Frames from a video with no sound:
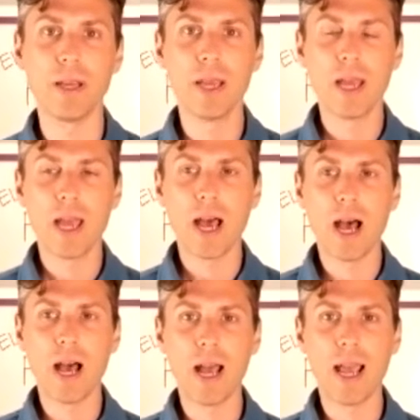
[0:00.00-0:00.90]

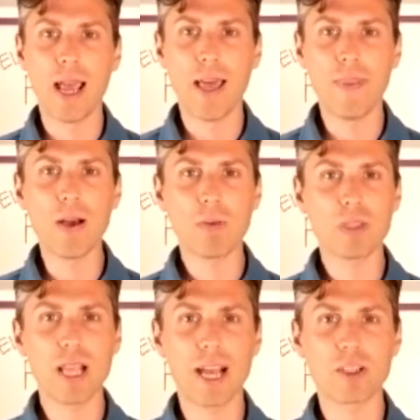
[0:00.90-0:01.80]
Uh, and that was
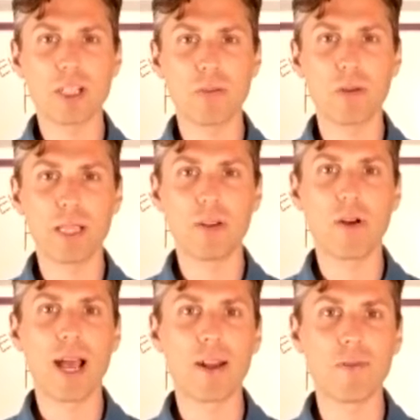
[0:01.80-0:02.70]
actually really
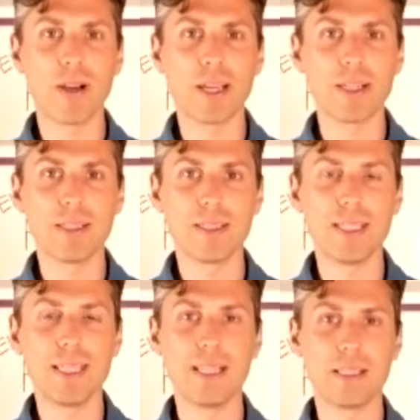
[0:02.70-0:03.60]
gratifying to see,
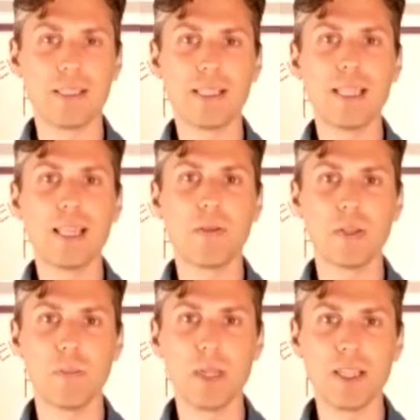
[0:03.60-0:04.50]
to see that it was
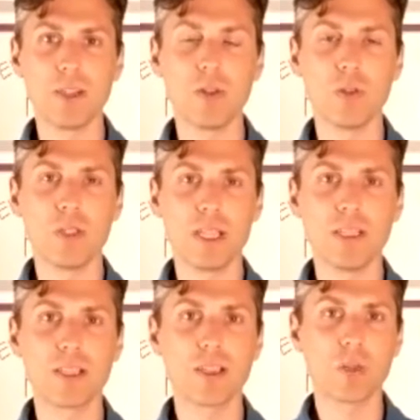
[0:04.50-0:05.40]
being used in
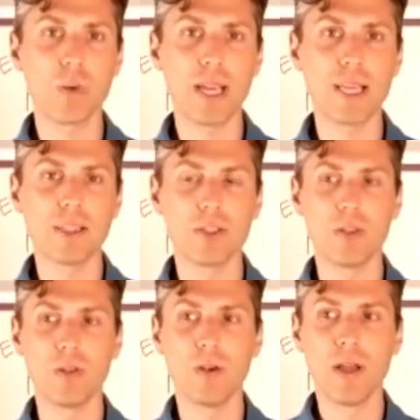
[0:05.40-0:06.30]
such a way to
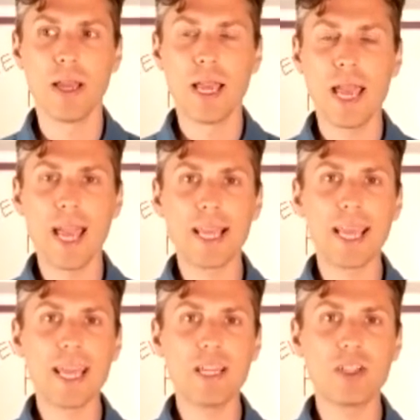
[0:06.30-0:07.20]

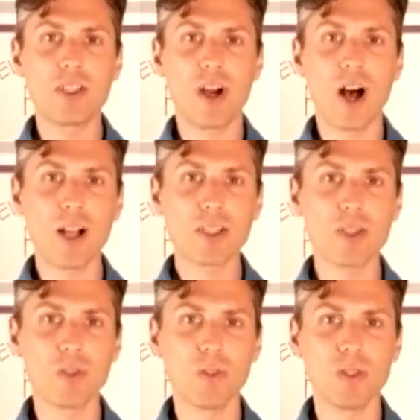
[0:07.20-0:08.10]
engage all
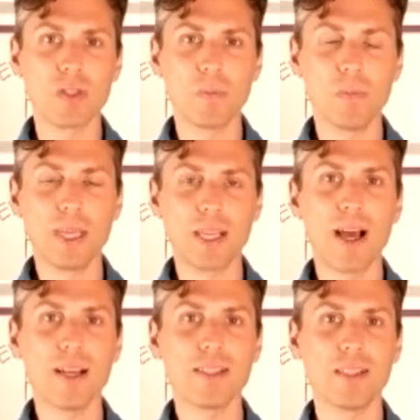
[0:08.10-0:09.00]
students
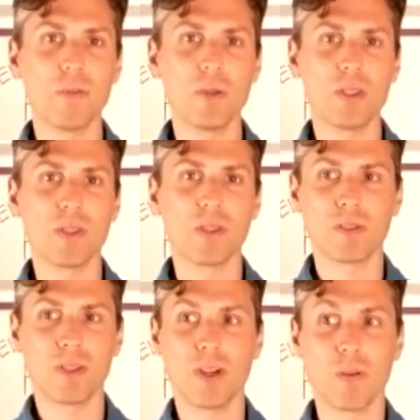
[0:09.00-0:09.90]
because it was you
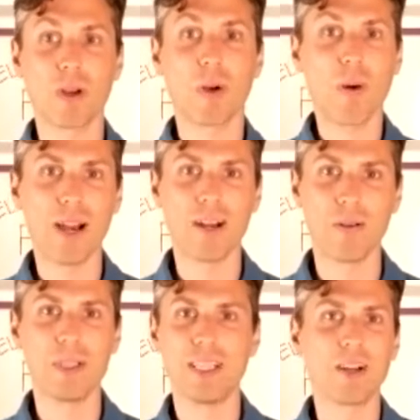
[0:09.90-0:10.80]
know required it was in
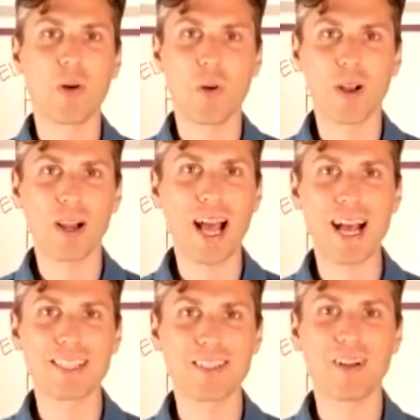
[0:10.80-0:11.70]
a core class
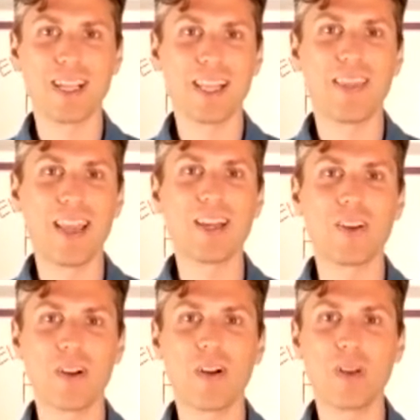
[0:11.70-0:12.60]
right and then you're
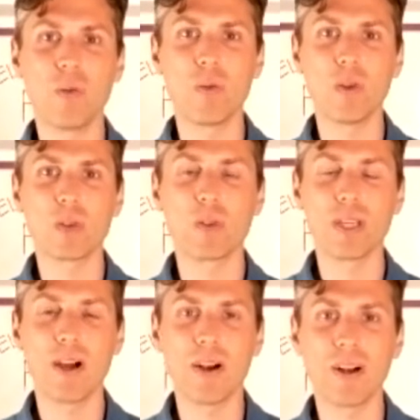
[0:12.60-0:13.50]
you, you truly
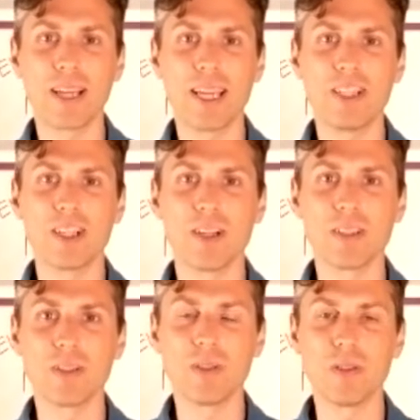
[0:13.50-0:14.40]
are engaging all students